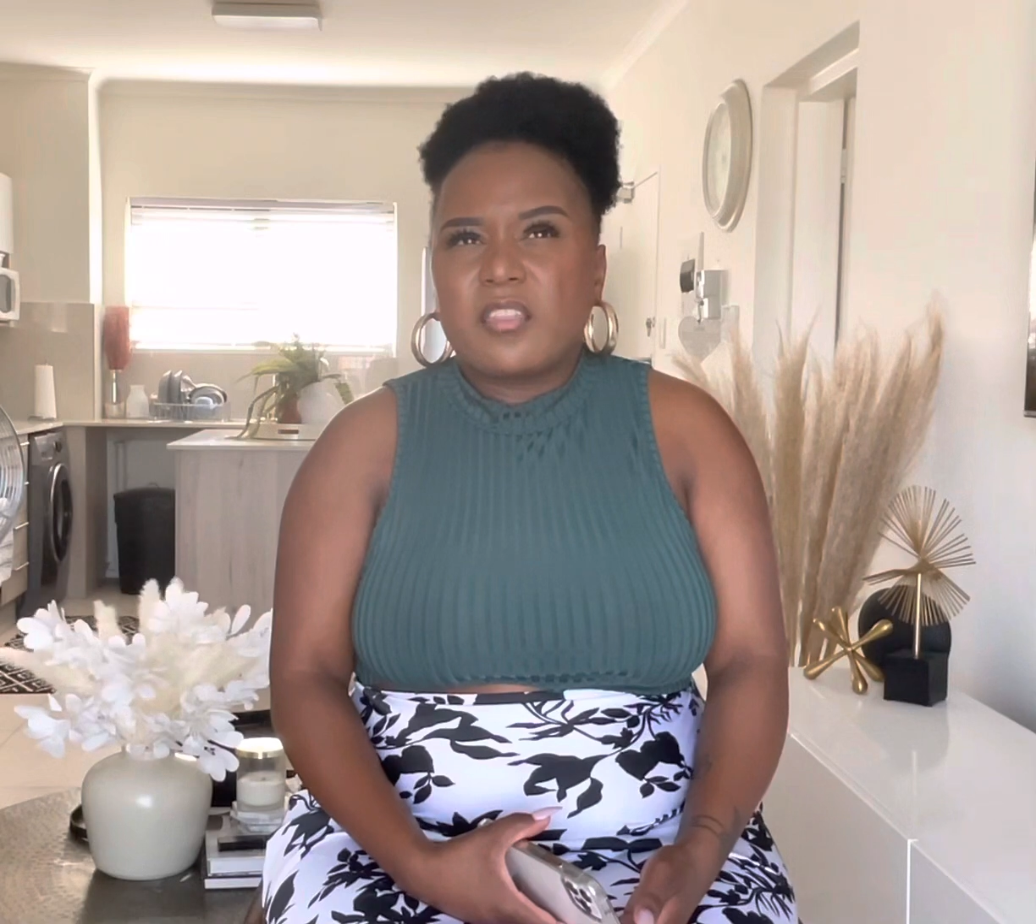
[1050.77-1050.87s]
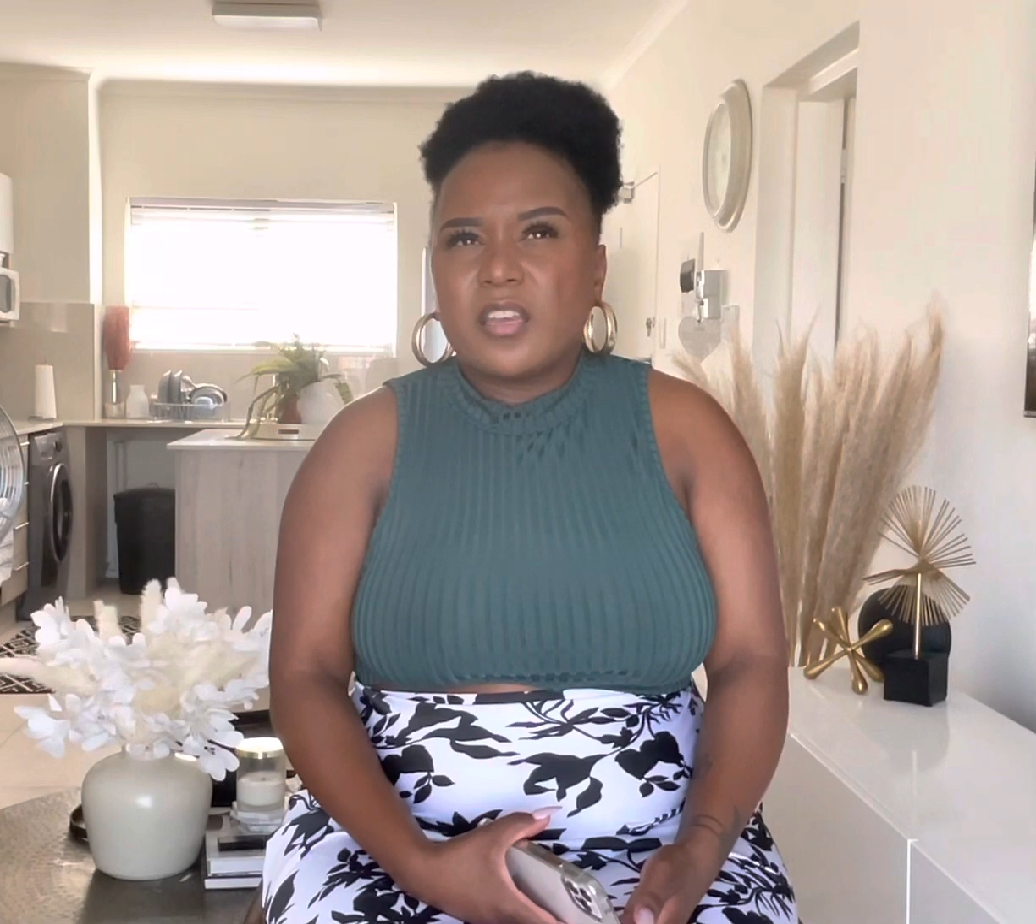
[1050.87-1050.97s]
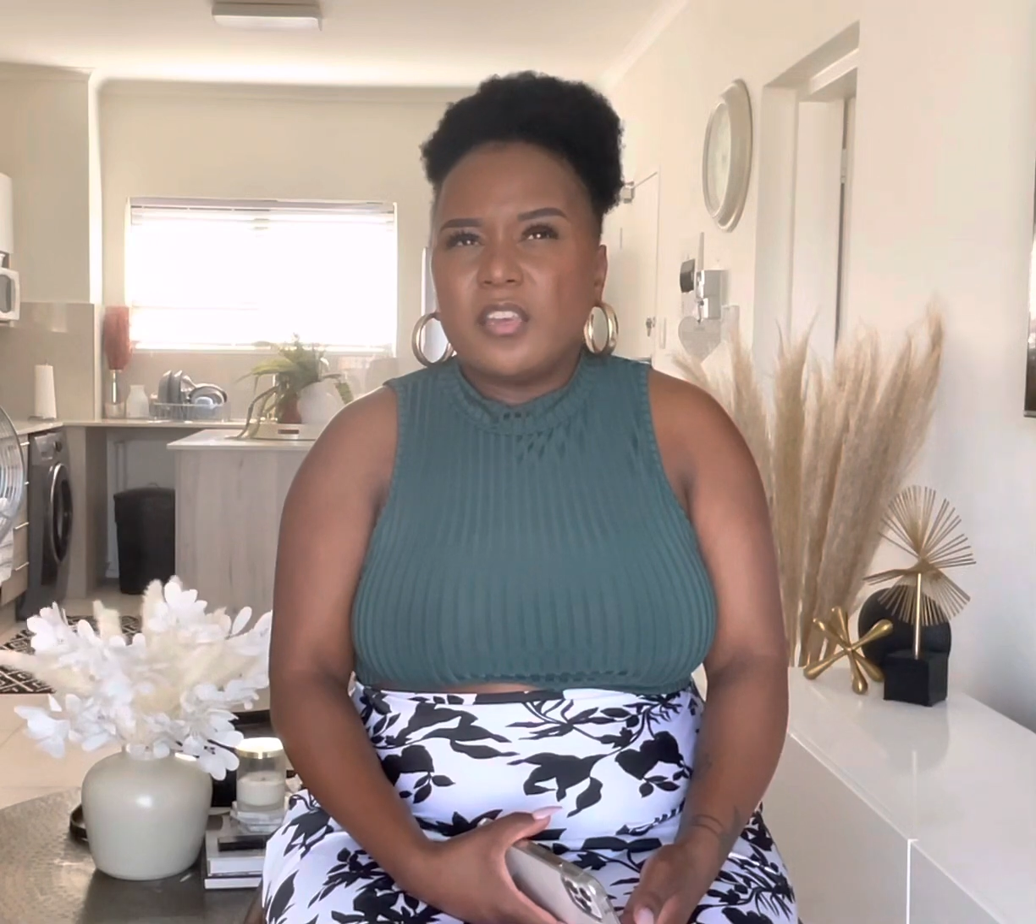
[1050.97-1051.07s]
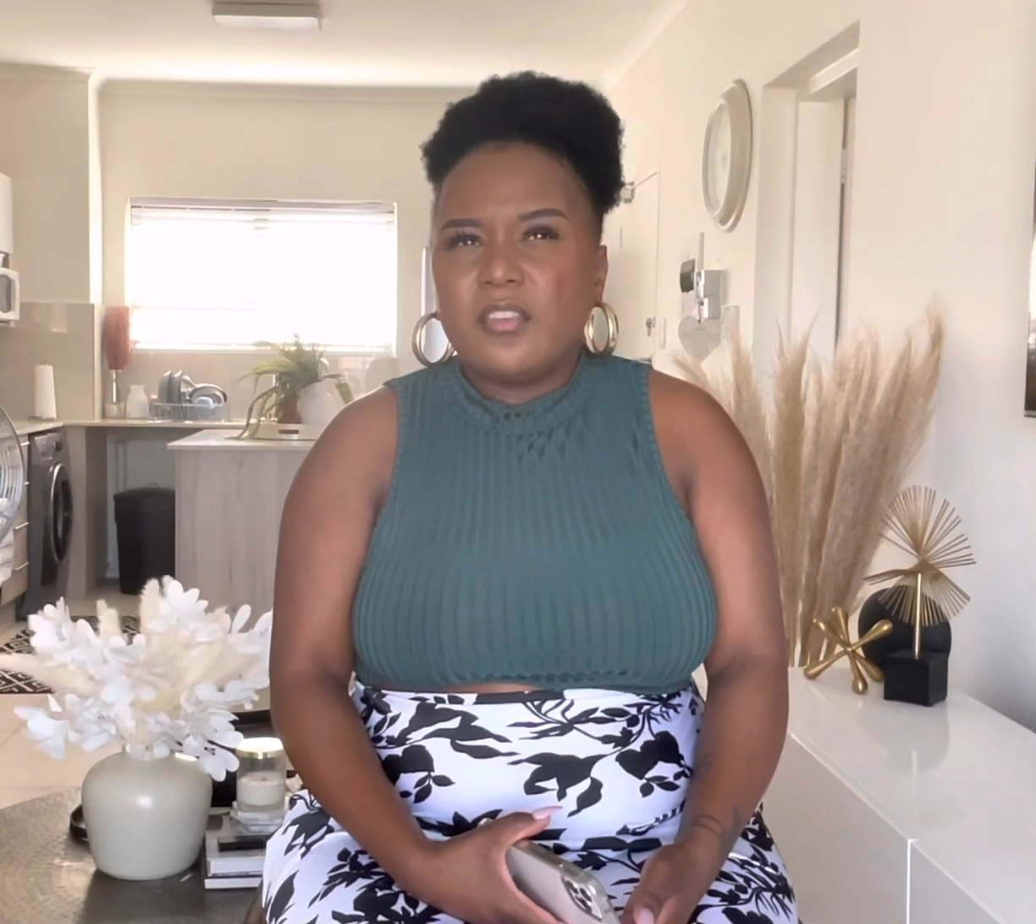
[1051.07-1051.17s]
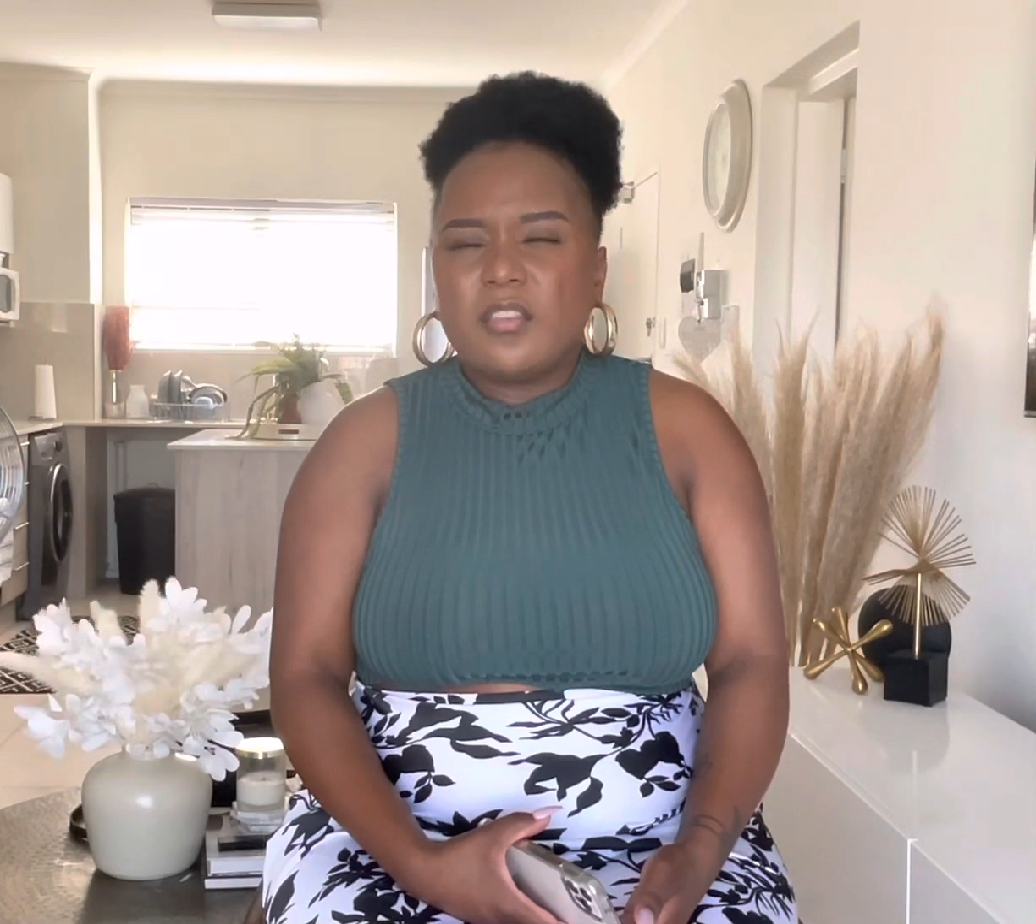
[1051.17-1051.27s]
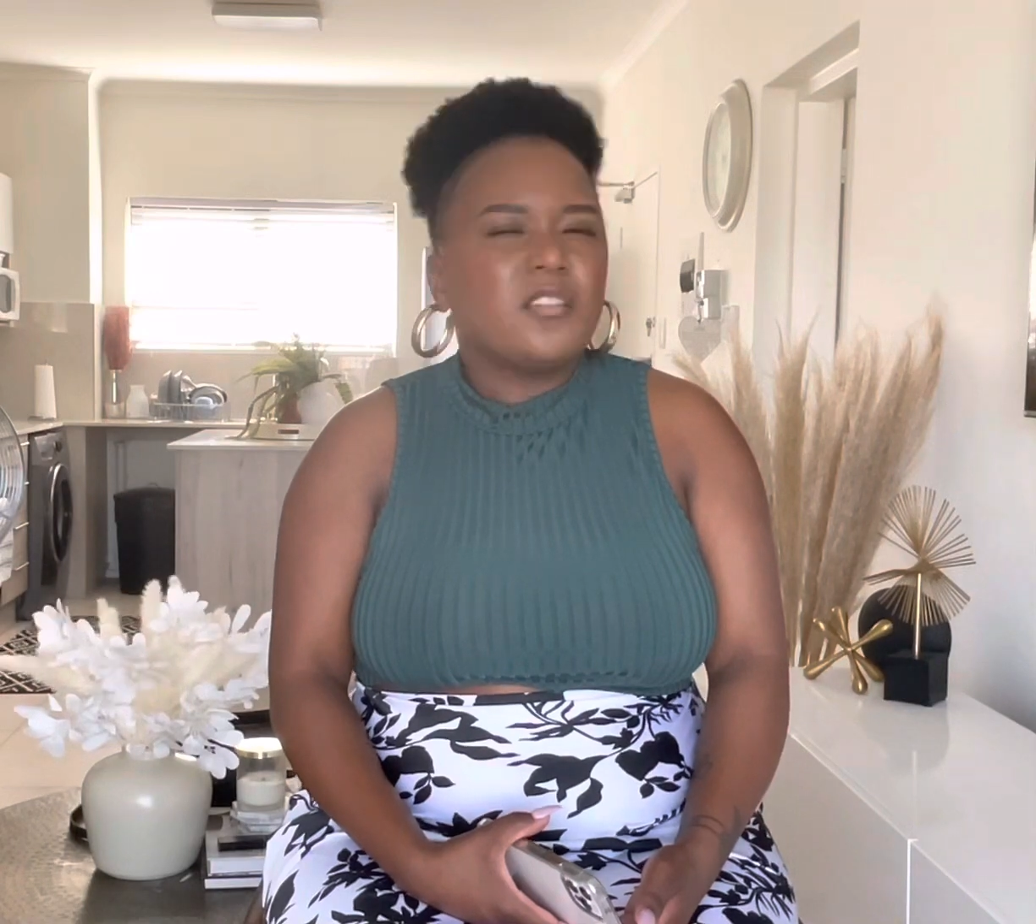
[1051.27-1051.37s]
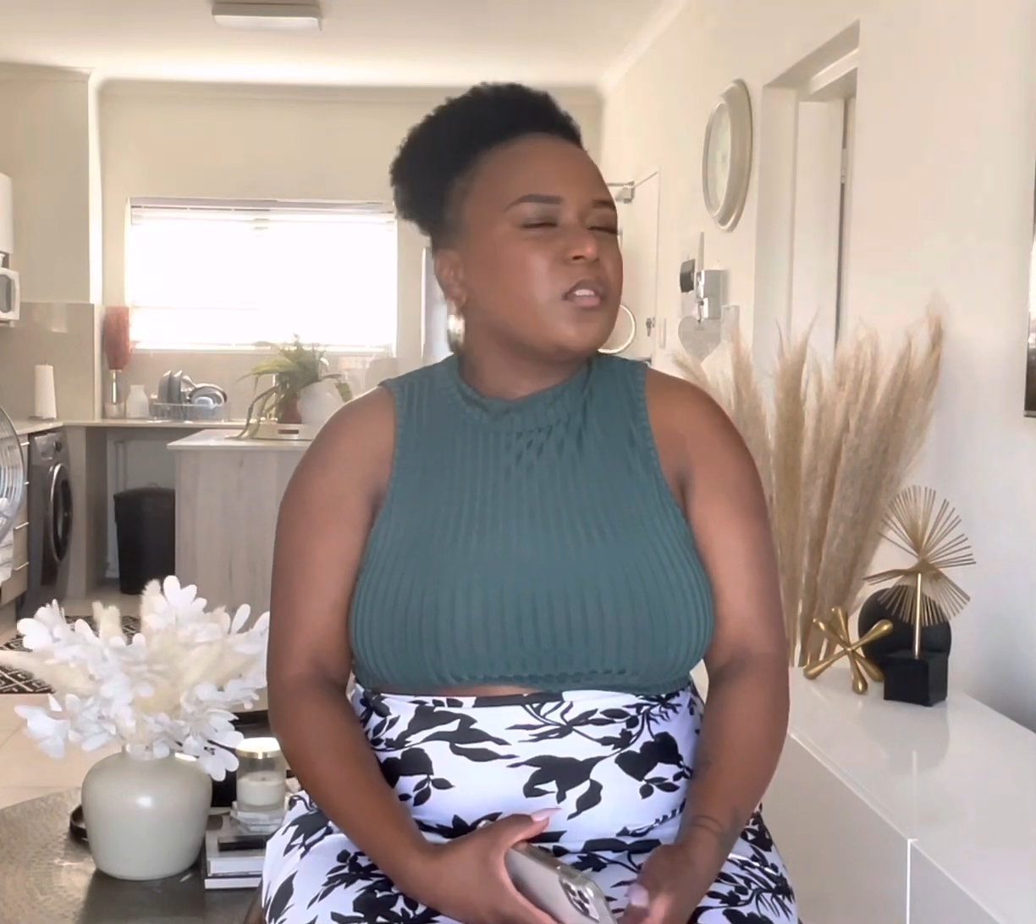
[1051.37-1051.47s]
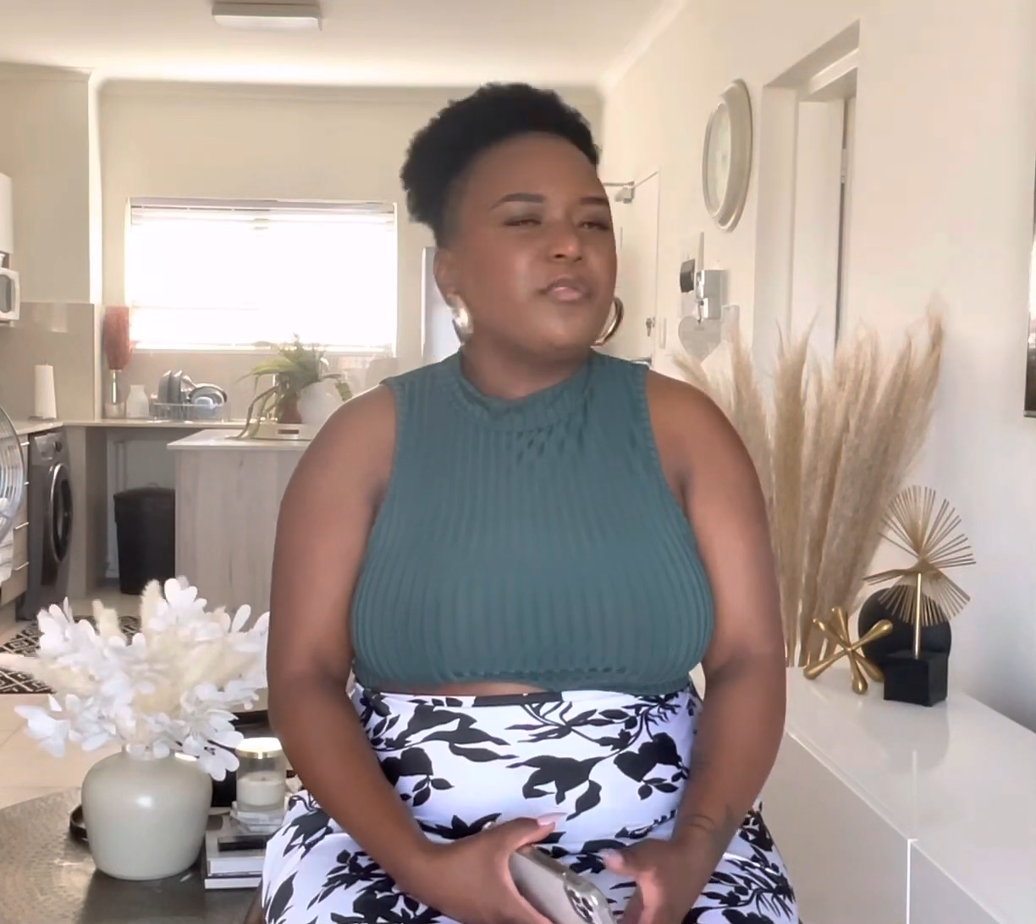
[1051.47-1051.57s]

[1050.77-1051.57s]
30 to